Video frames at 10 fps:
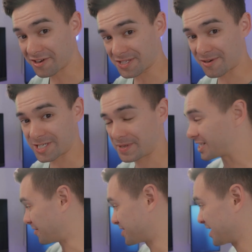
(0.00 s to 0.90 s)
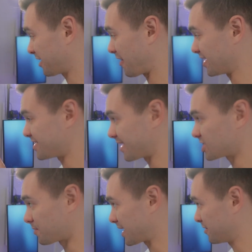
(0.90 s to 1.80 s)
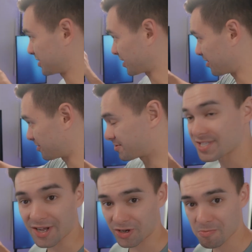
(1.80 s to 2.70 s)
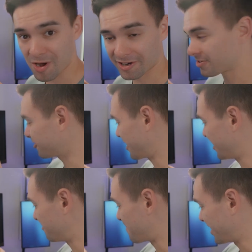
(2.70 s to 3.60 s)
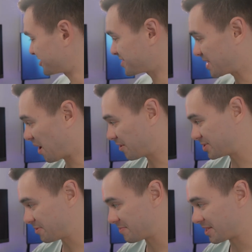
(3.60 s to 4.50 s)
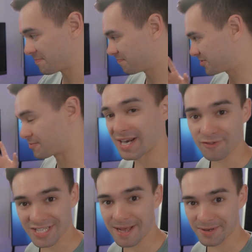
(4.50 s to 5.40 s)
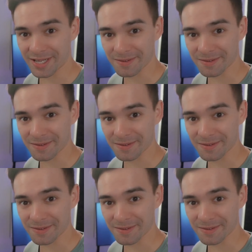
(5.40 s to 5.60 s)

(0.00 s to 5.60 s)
there's RGB GlowSync that takes into account the colors on your monitor and matches the RGB to whatever's happening.